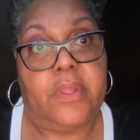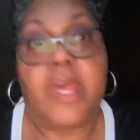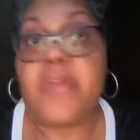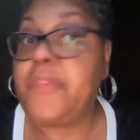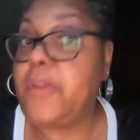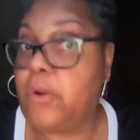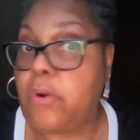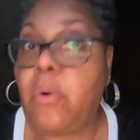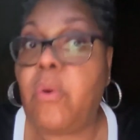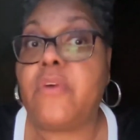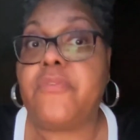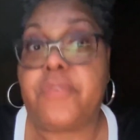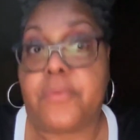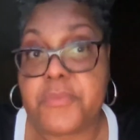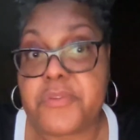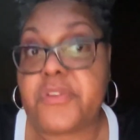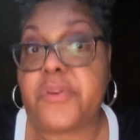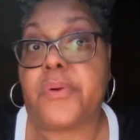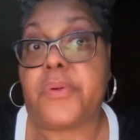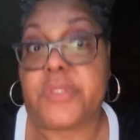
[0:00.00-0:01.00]
And they're going
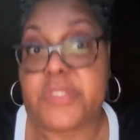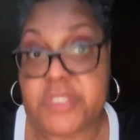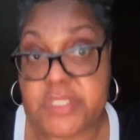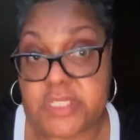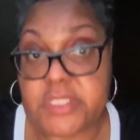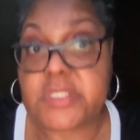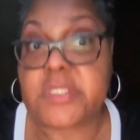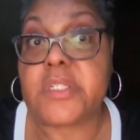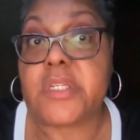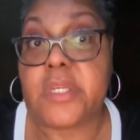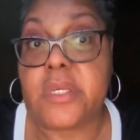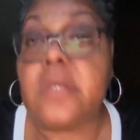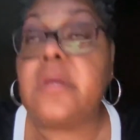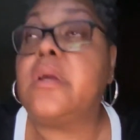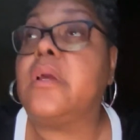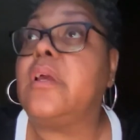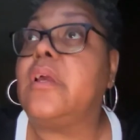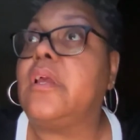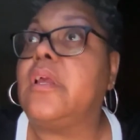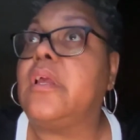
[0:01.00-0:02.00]
from zero to 60
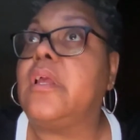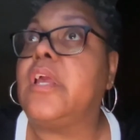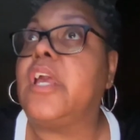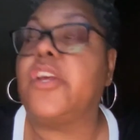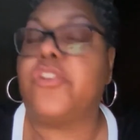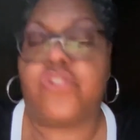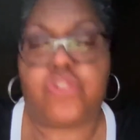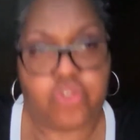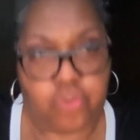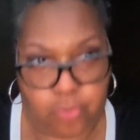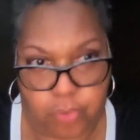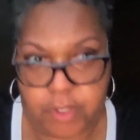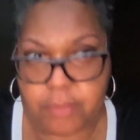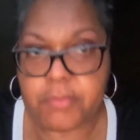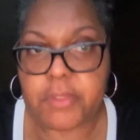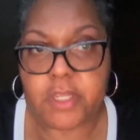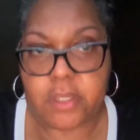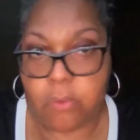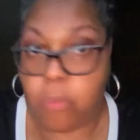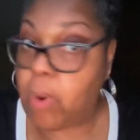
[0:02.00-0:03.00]

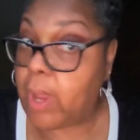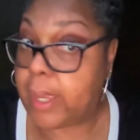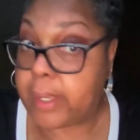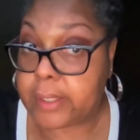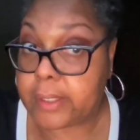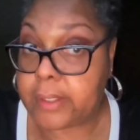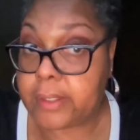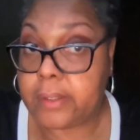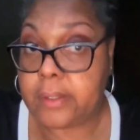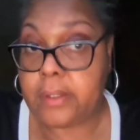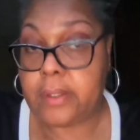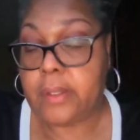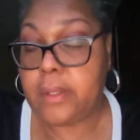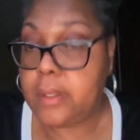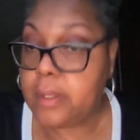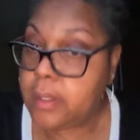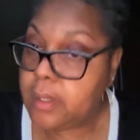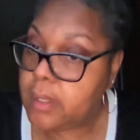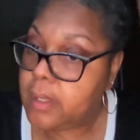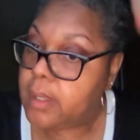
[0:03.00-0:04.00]
extremely quick.
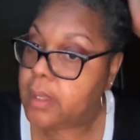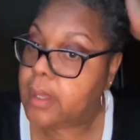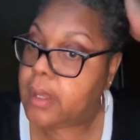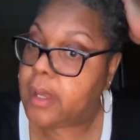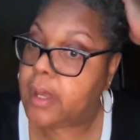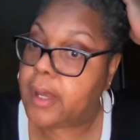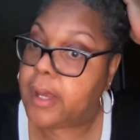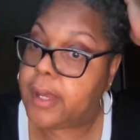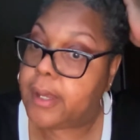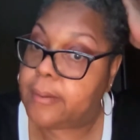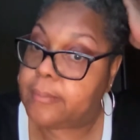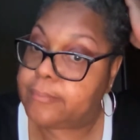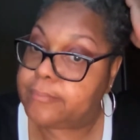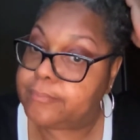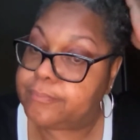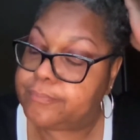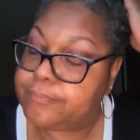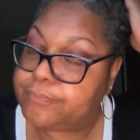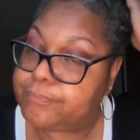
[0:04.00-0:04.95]
Um,